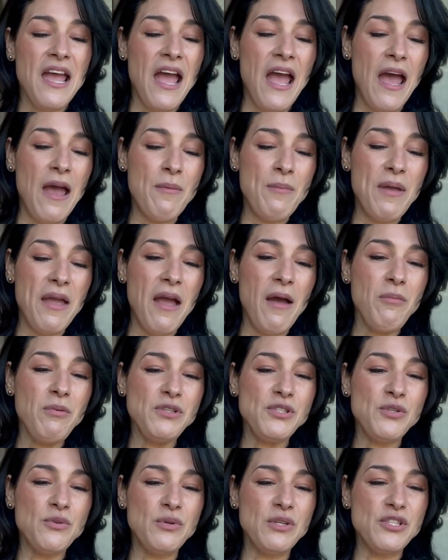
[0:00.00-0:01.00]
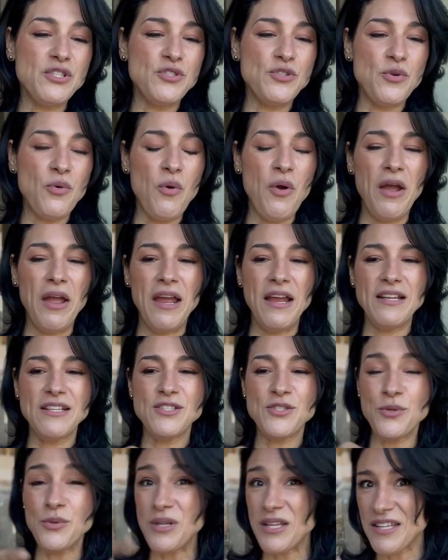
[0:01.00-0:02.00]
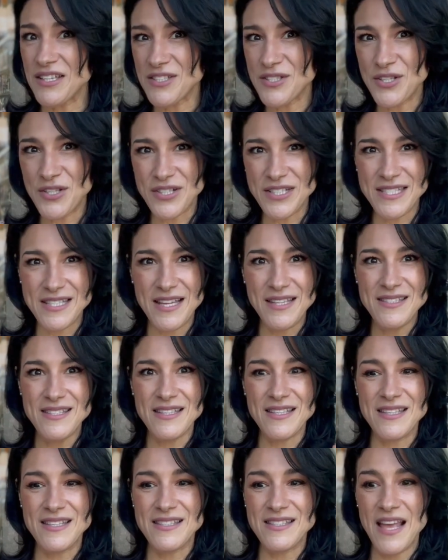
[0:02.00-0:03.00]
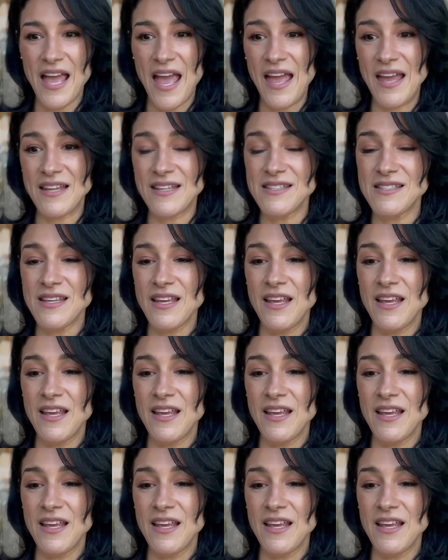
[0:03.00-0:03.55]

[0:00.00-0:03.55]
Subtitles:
and being able to enjoy tuning into your senses and